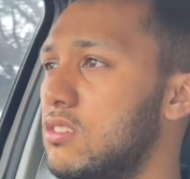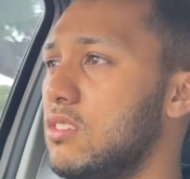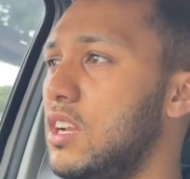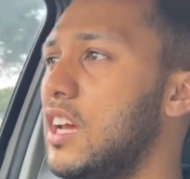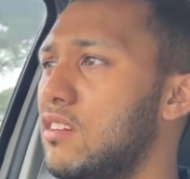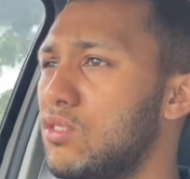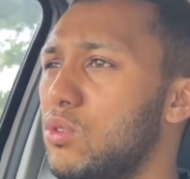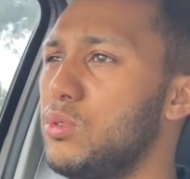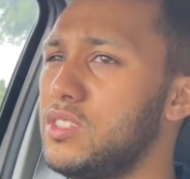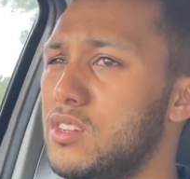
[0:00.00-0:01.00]
like
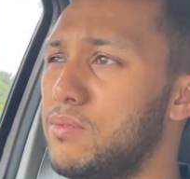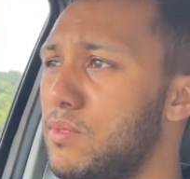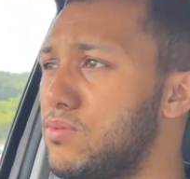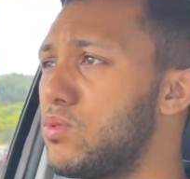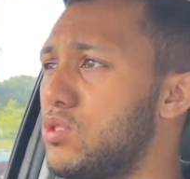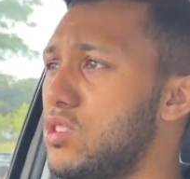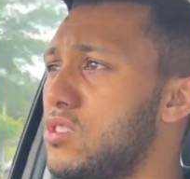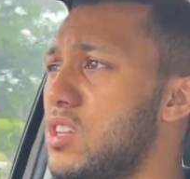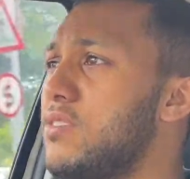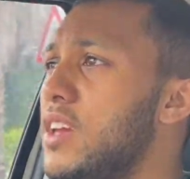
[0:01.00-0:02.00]
always, of course,
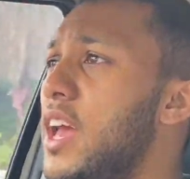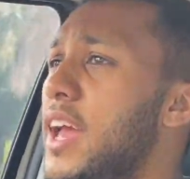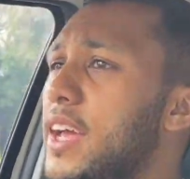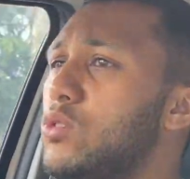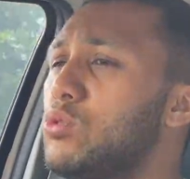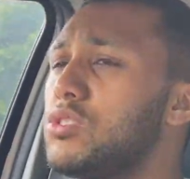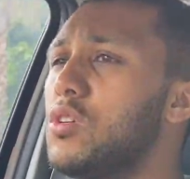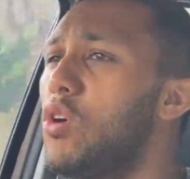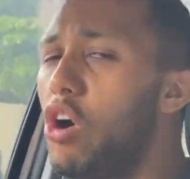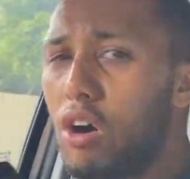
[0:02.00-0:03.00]
not safe. And
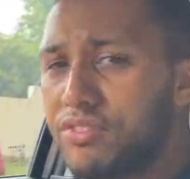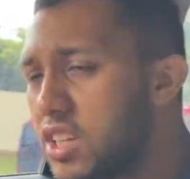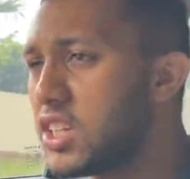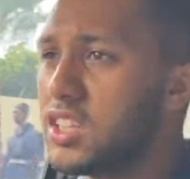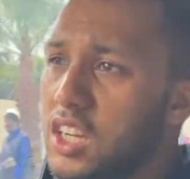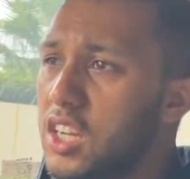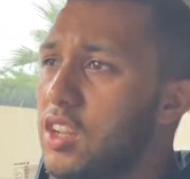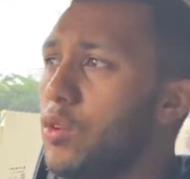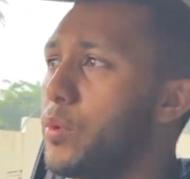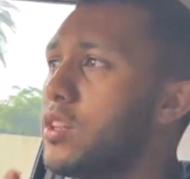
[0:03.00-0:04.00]
also after a
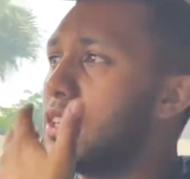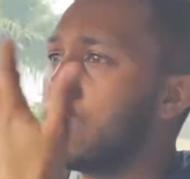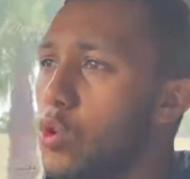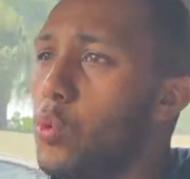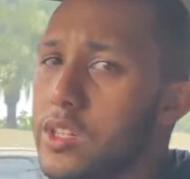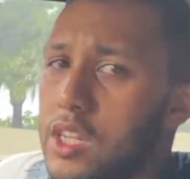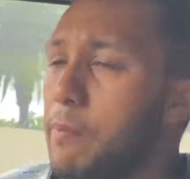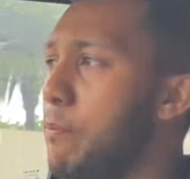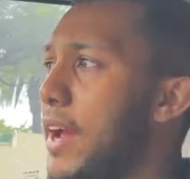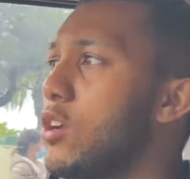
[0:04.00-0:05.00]
turn, the wheel doesn't always
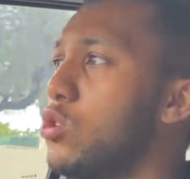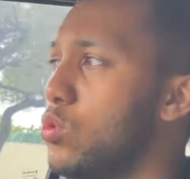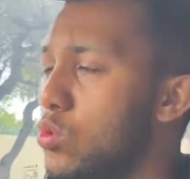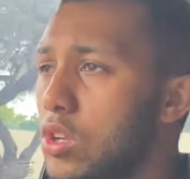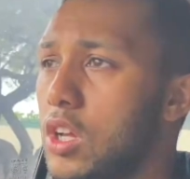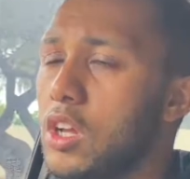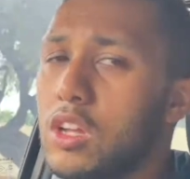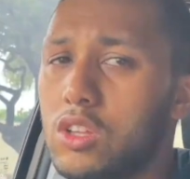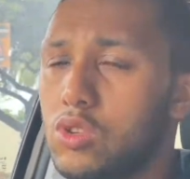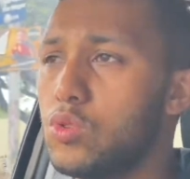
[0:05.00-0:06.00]
come back to
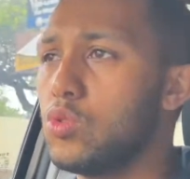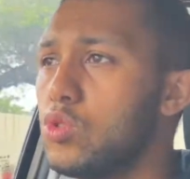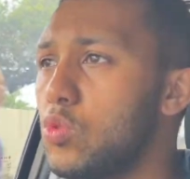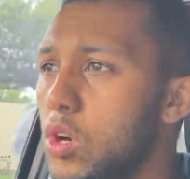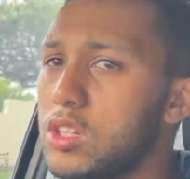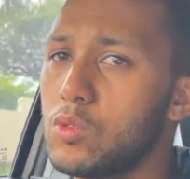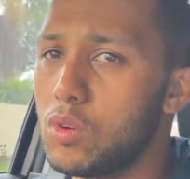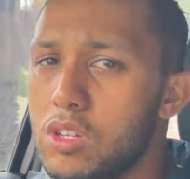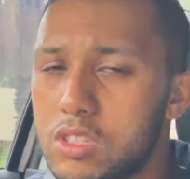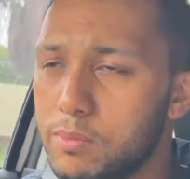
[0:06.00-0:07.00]
what it
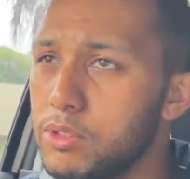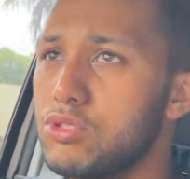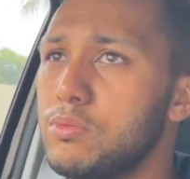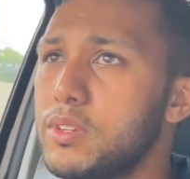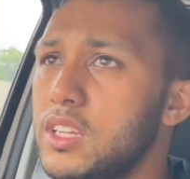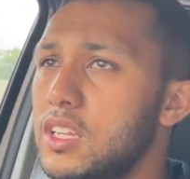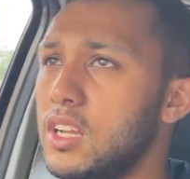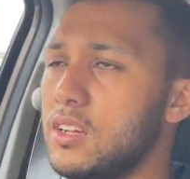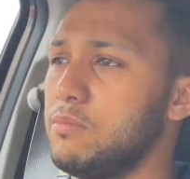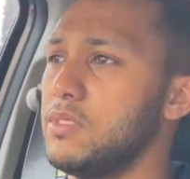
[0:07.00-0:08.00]
was supposed to be.
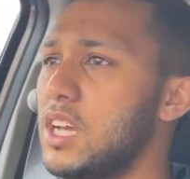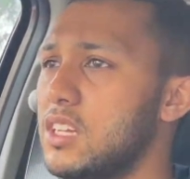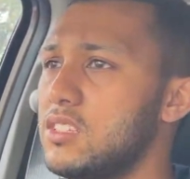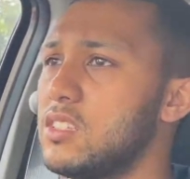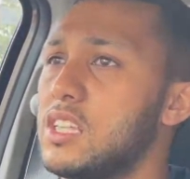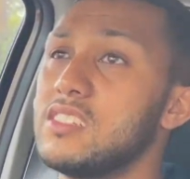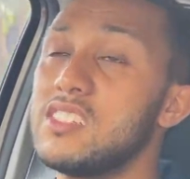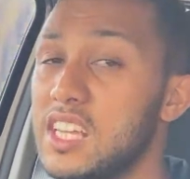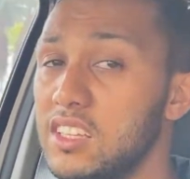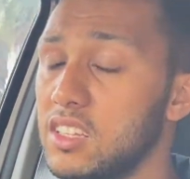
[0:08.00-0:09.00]
It
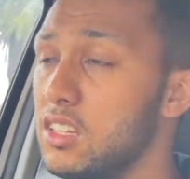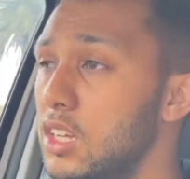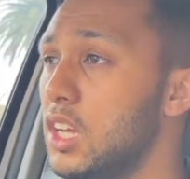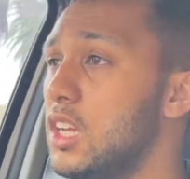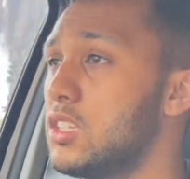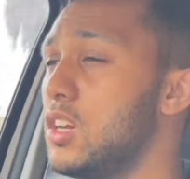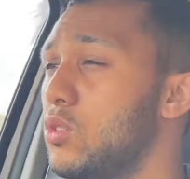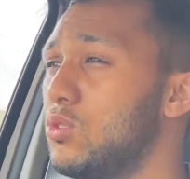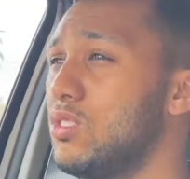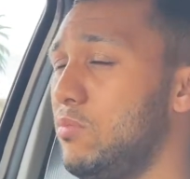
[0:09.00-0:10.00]
doesn't center,
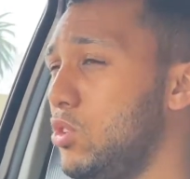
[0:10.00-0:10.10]
so I'm